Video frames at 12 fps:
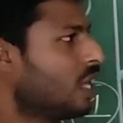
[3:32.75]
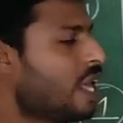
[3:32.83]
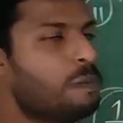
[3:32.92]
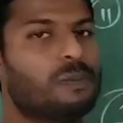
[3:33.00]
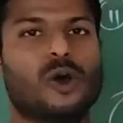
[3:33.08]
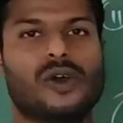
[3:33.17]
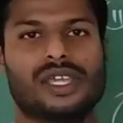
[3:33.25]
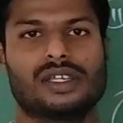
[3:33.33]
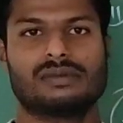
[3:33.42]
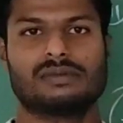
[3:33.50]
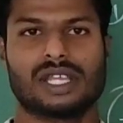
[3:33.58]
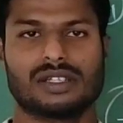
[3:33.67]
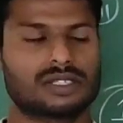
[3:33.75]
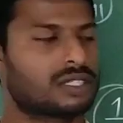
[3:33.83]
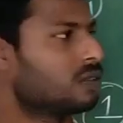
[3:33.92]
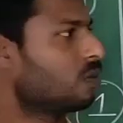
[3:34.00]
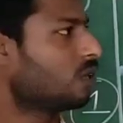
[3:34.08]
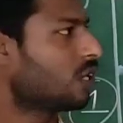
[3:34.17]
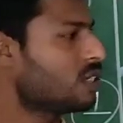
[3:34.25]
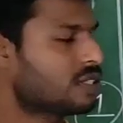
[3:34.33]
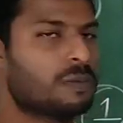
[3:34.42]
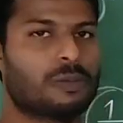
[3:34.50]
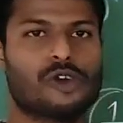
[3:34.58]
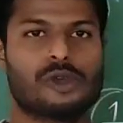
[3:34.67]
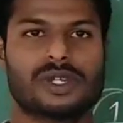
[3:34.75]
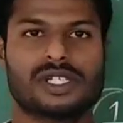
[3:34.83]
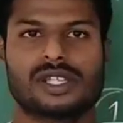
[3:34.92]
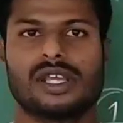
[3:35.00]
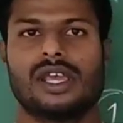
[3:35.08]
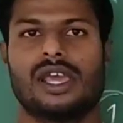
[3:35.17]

employee. Means what is employment?